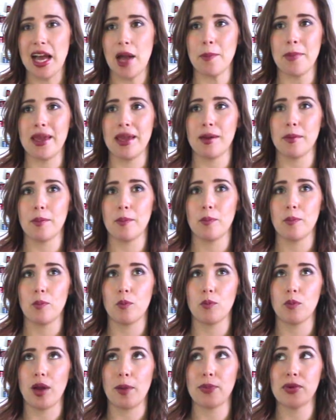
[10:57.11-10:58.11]

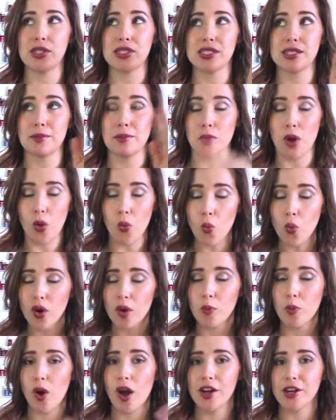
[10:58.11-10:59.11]
I put some
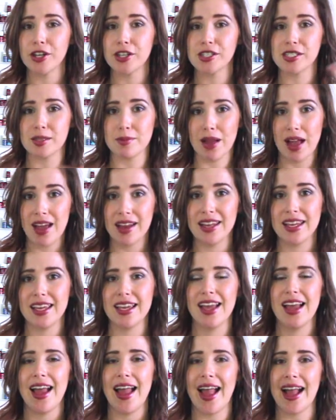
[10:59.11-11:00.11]
warm water, some
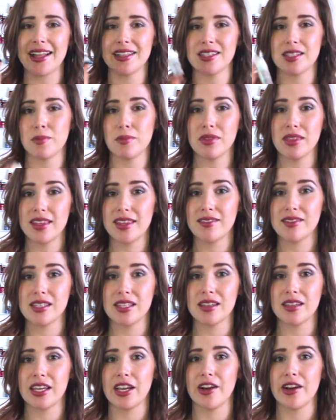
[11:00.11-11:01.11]
honey, add some Thieves
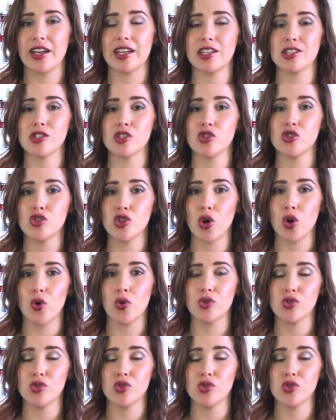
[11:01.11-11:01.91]
in there, and it's so